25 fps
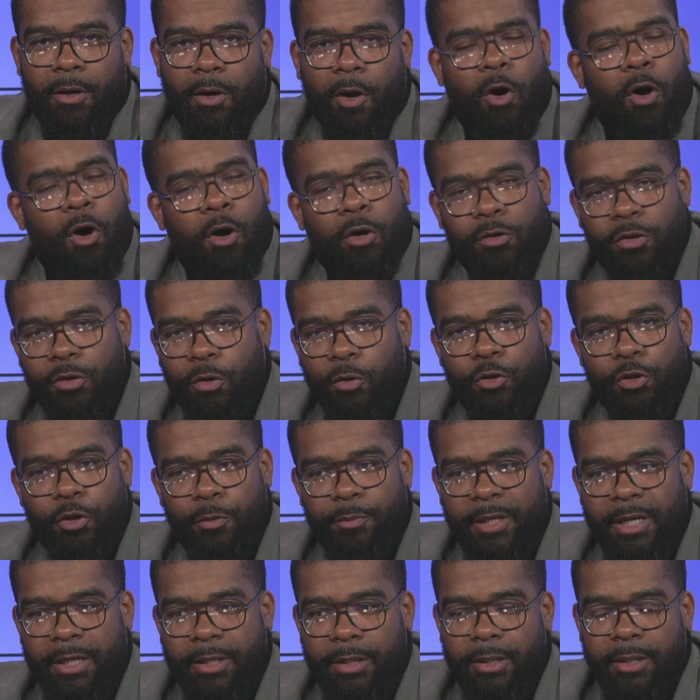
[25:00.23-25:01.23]
all social
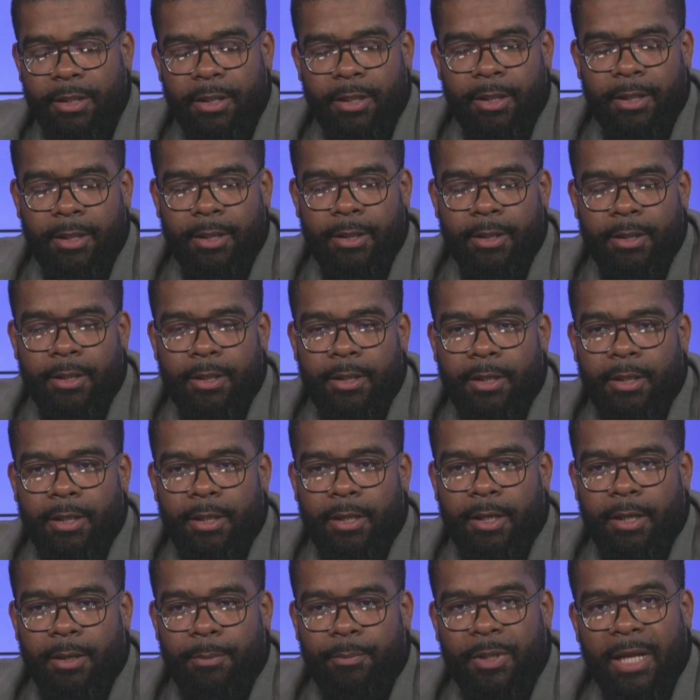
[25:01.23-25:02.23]
media
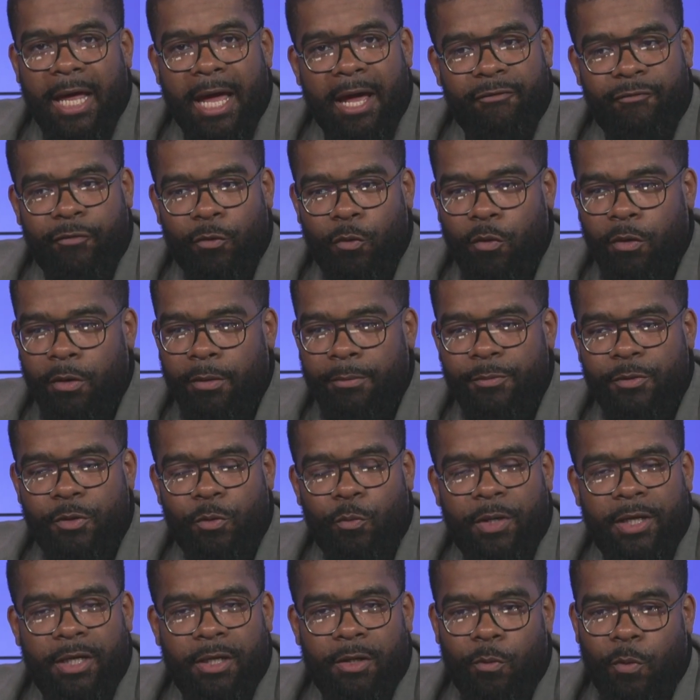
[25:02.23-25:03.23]
platforms,
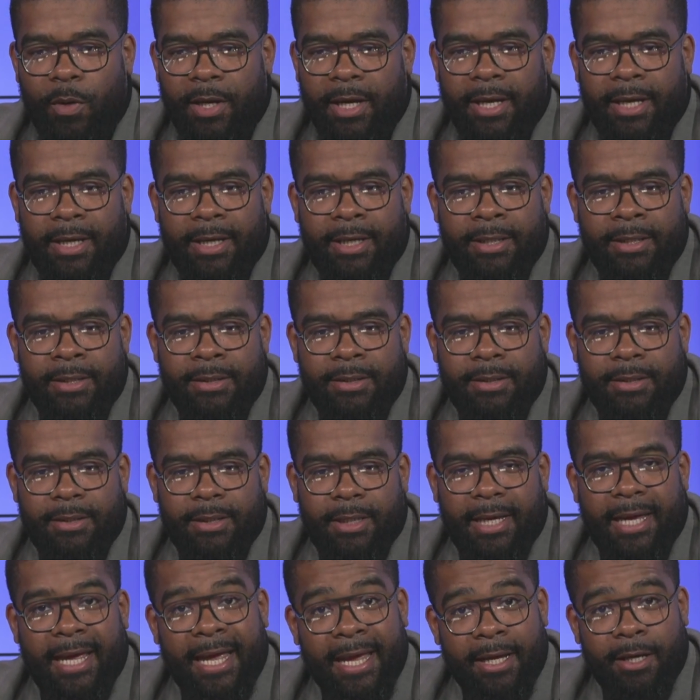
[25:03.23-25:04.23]
Winning Ways
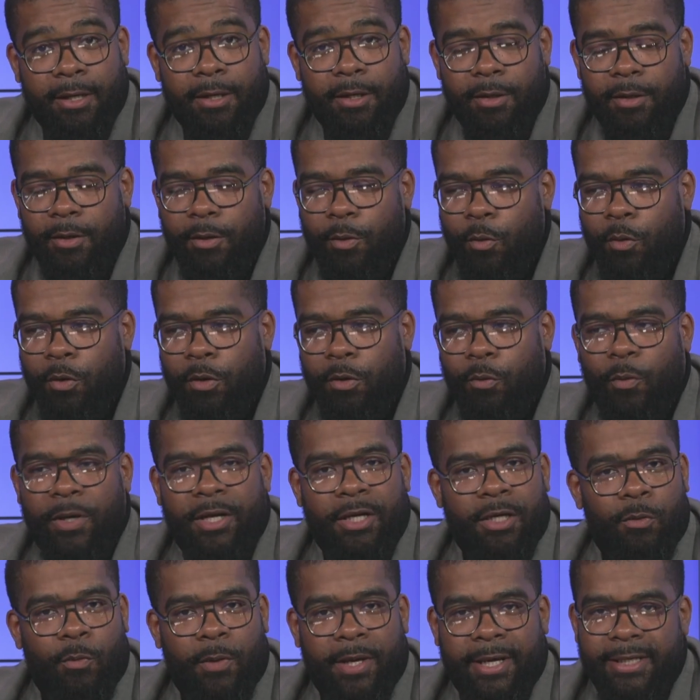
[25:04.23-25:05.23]
Inc. or
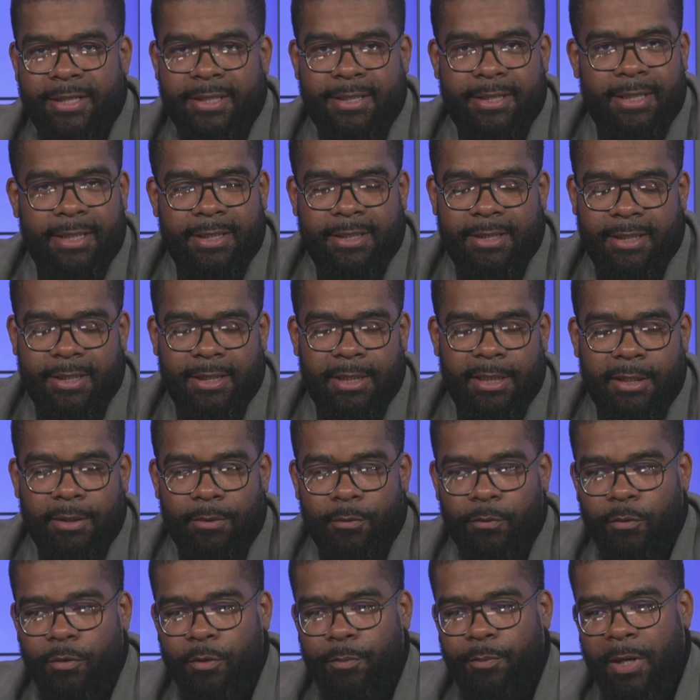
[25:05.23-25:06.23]
Winning Ways
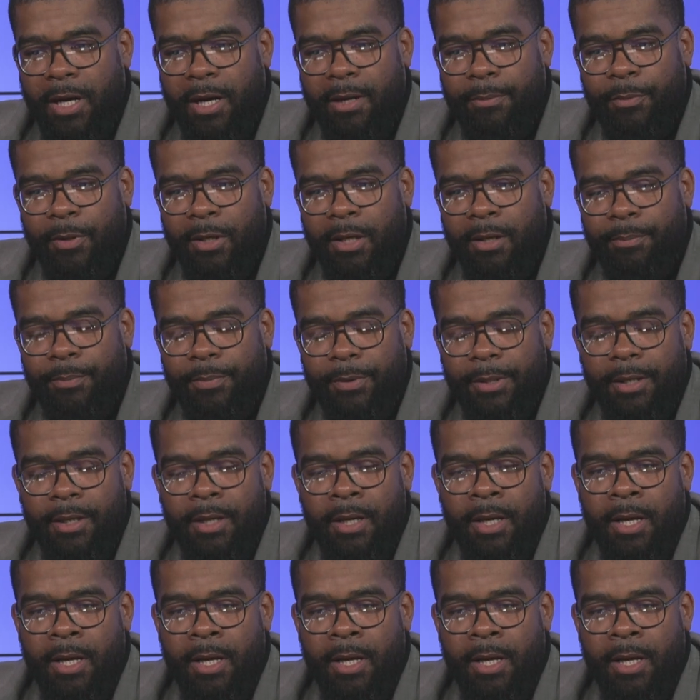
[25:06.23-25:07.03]
CT will pop up.